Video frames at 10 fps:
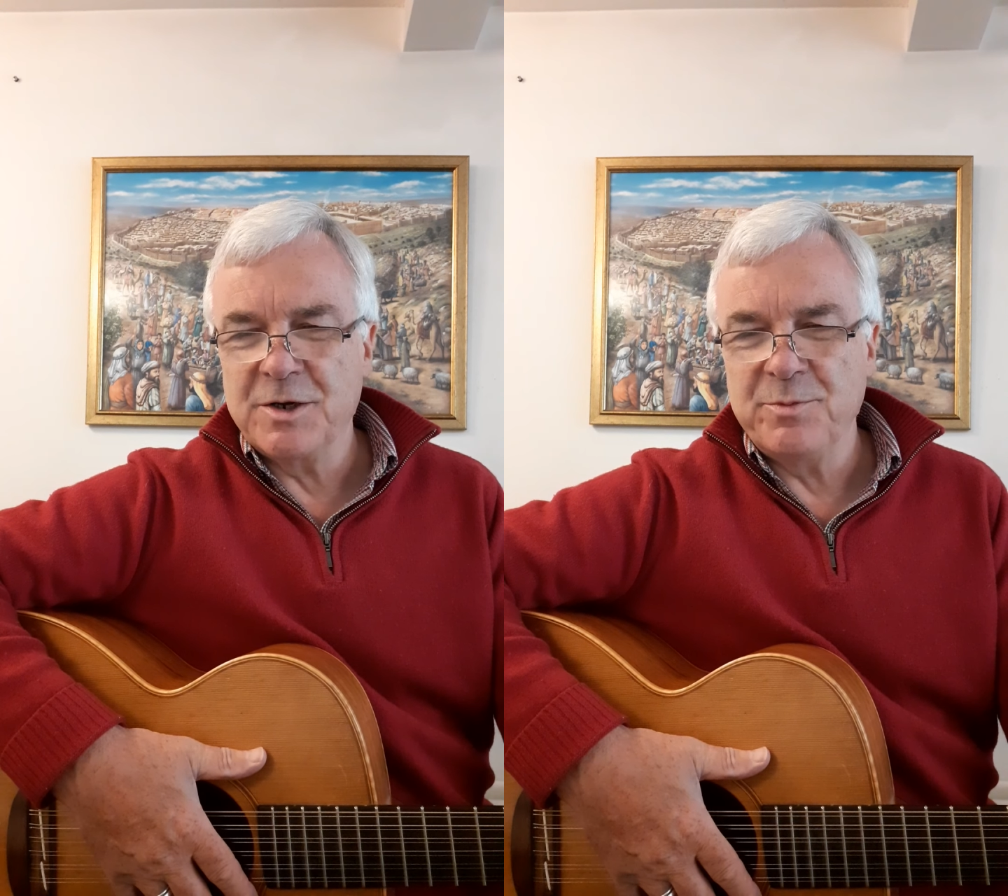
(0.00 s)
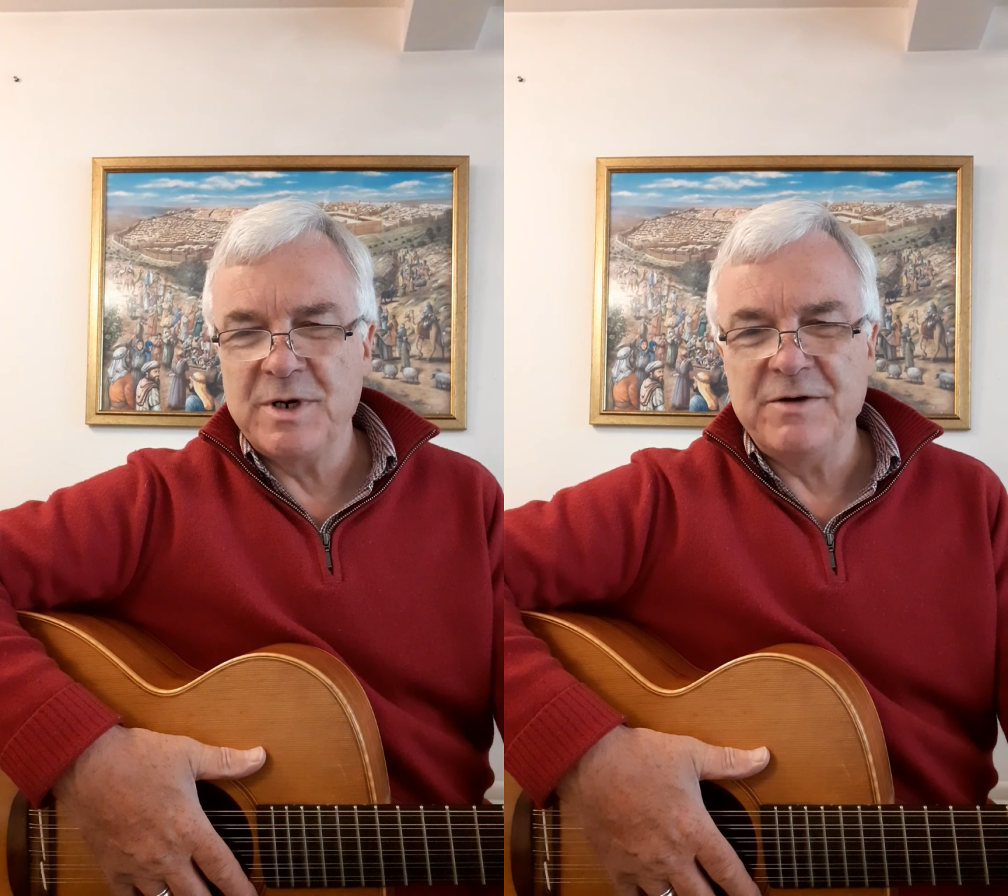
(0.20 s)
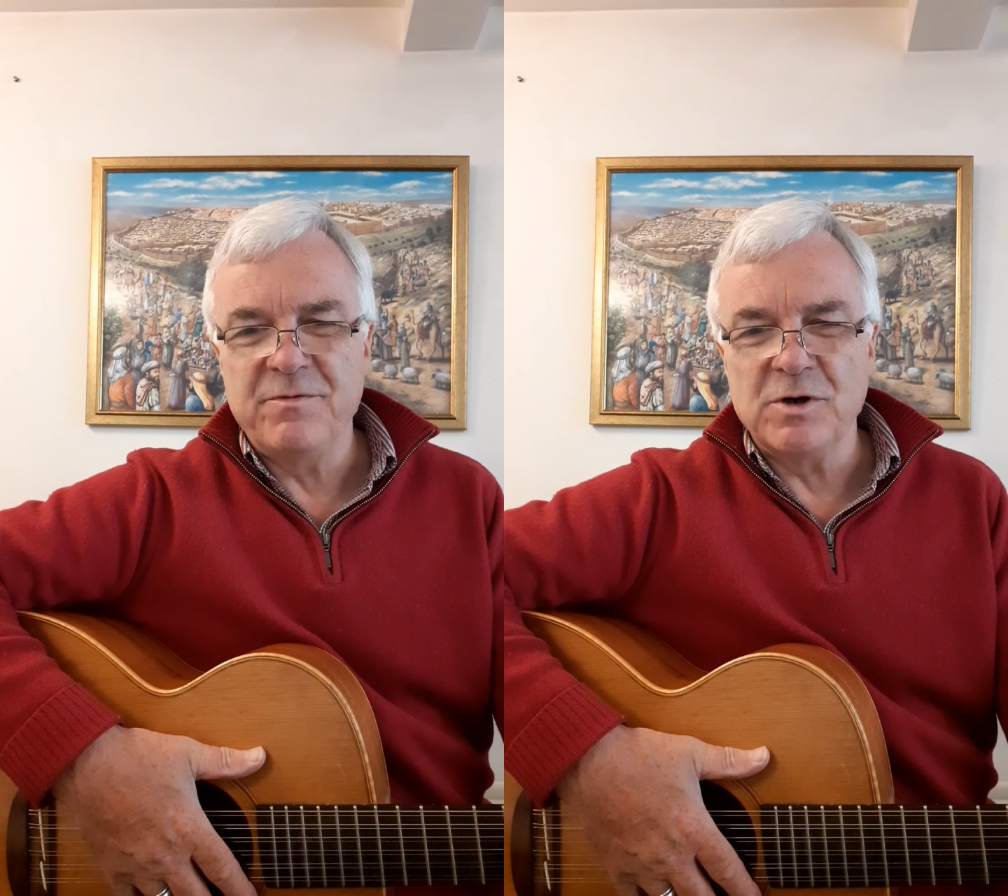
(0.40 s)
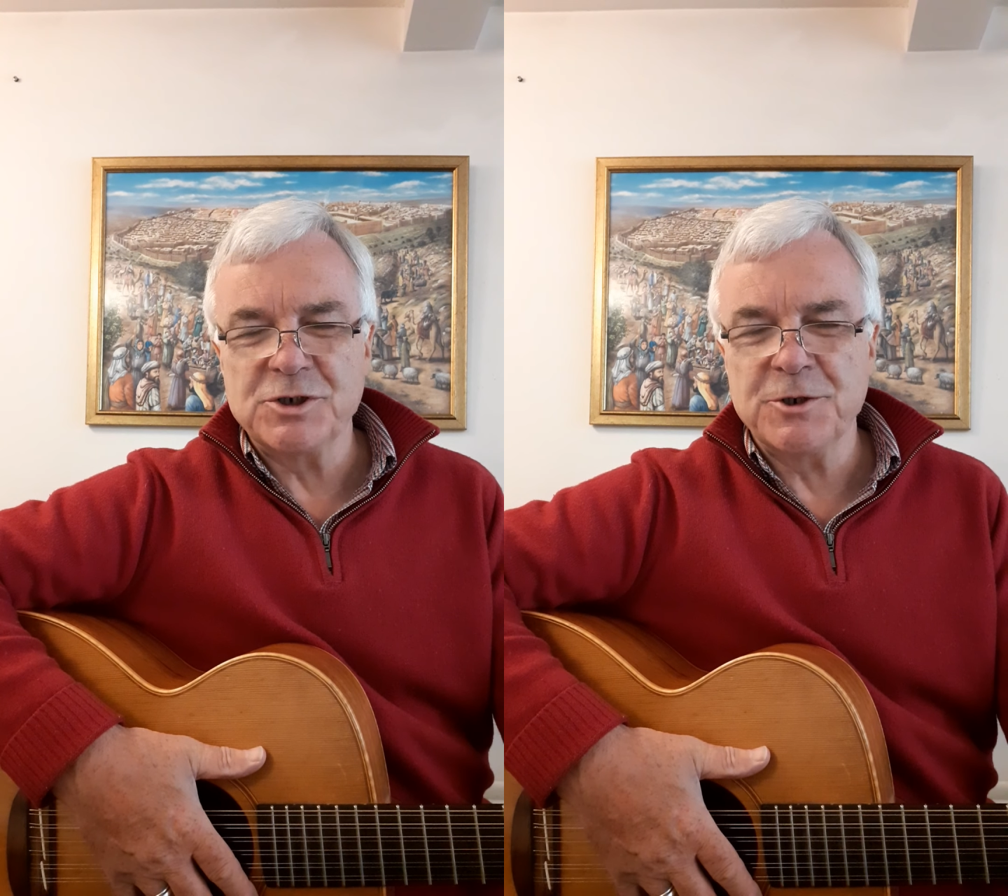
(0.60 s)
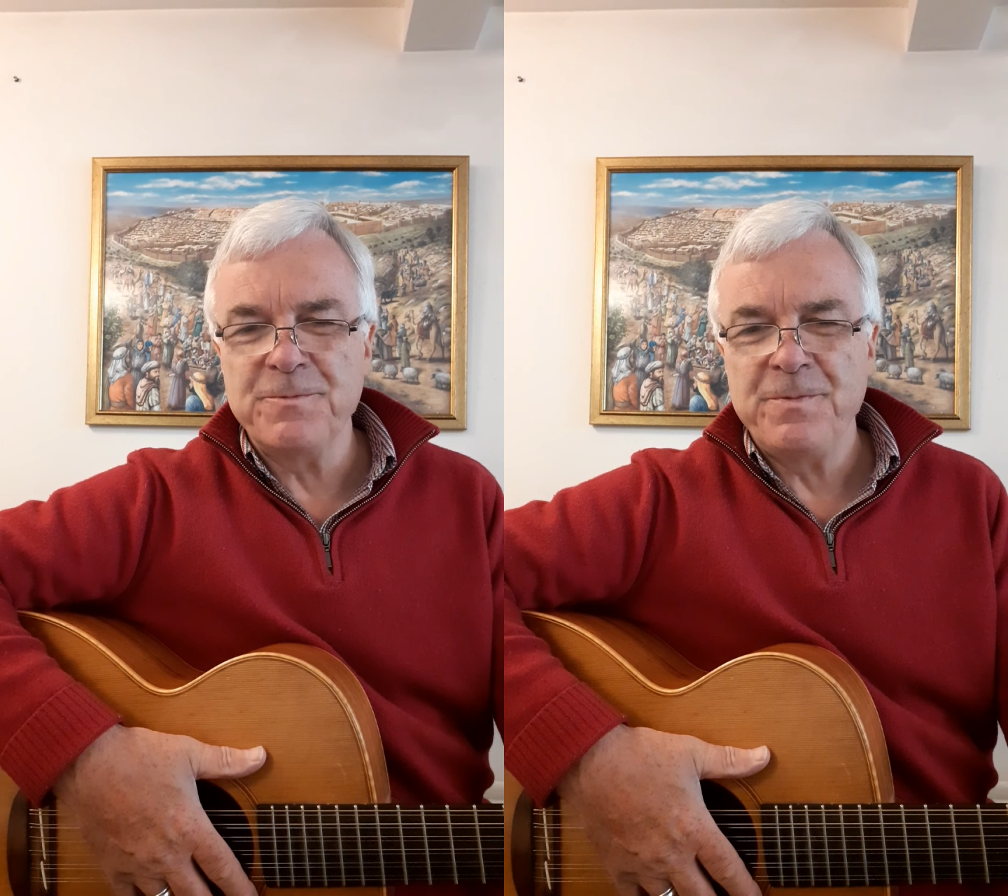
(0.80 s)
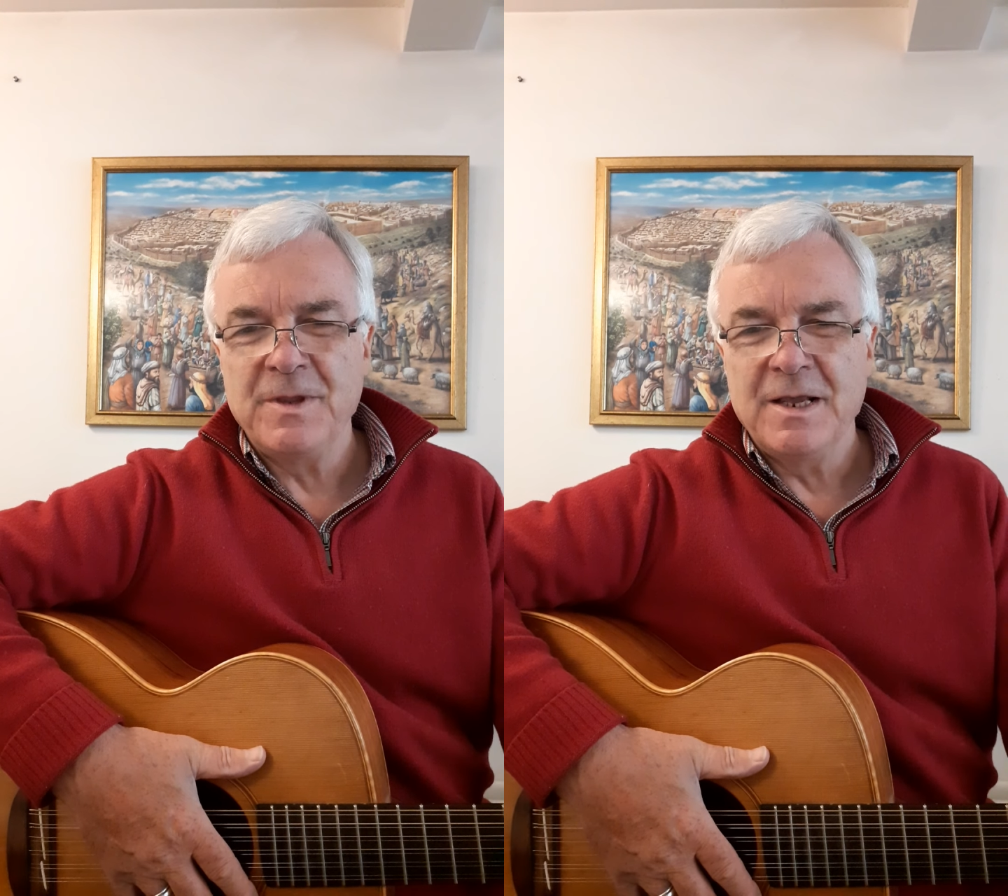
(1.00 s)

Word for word: complete version.